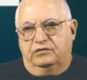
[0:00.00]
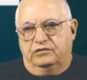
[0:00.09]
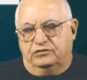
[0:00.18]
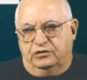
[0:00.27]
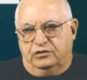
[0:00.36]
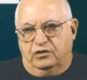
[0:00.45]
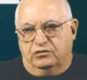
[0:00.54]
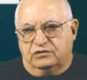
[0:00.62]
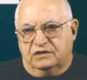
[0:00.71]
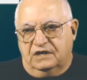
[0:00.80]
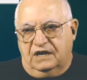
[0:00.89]
So it
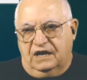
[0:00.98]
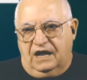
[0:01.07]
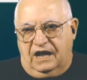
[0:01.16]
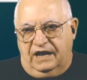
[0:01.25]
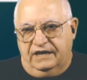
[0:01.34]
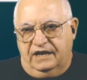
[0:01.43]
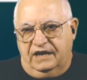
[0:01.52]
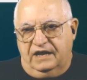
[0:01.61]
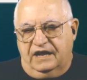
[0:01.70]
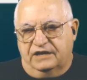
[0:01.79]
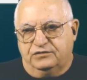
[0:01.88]
goes high
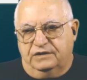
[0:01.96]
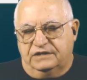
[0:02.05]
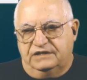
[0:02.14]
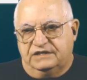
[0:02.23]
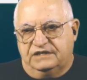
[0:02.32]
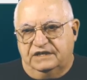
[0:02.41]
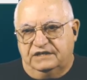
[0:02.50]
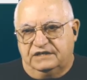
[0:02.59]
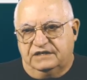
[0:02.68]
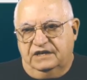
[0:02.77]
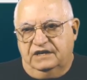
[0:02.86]
as soon as it sends